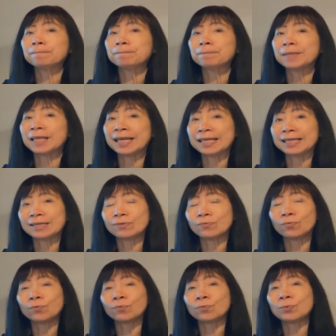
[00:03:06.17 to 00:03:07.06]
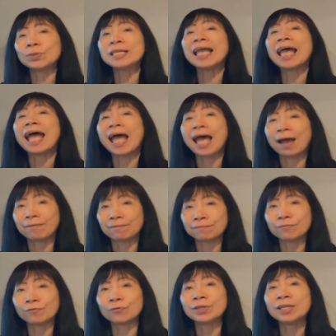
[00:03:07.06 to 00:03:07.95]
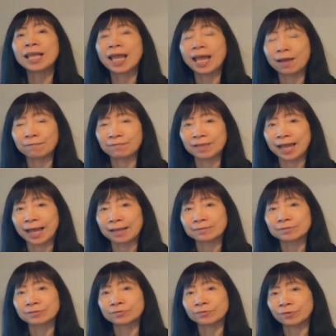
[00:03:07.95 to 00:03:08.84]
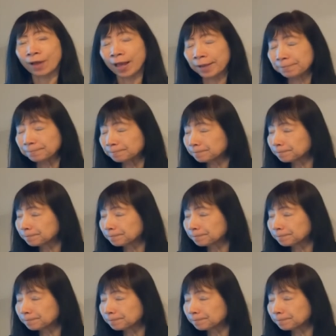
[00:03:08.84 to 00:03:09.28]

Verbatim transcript: that we have, we have that, right?